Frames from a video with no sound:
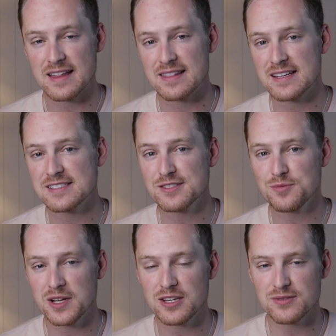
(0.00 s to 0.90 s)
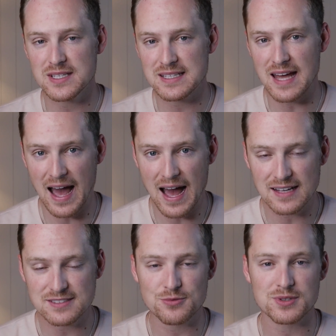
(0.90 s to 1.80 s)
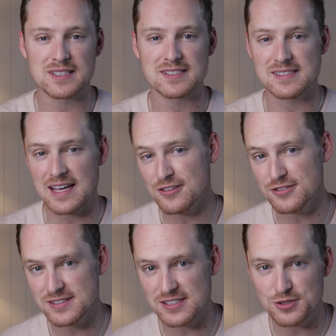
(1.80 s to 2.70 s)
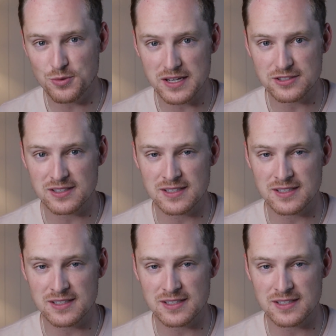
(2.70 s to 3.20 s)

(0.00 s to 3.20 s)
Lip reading: is when you need to ask what the seller's situation